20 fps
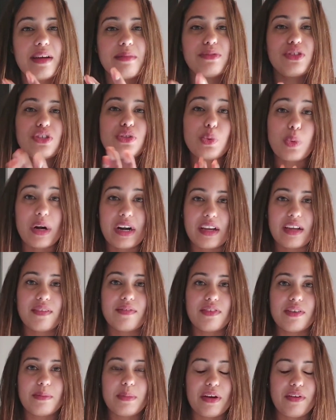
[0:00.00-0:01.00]
I'm just
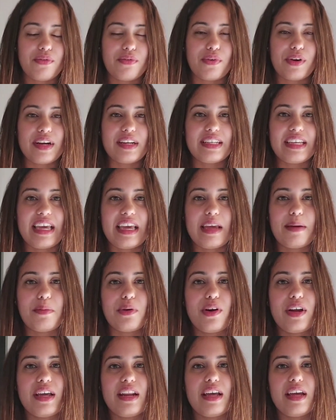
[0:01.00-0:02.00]
working from my front
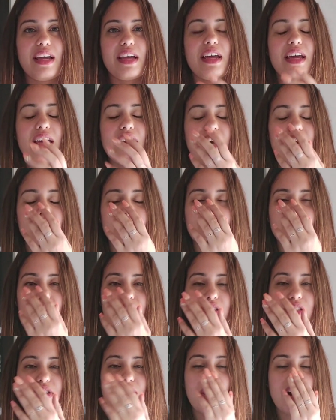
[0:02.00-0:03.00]
camera, and I
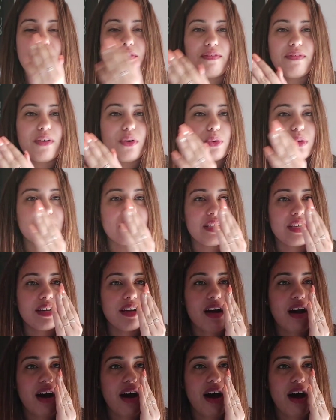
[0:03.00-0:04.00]
just start
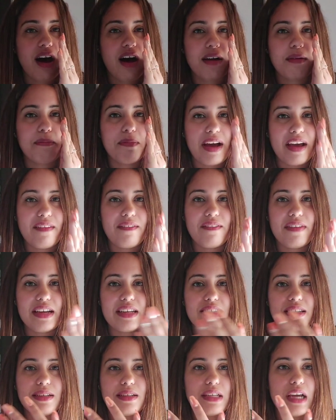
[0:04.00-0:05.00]
focusing on my
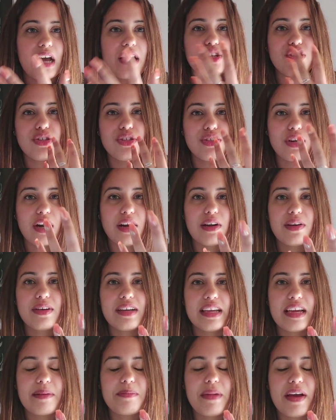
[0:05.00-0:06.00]
face, and I just start
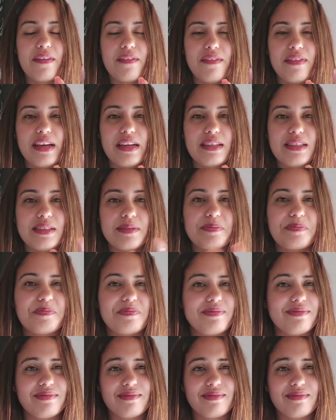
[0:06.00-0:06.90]
looking at my face.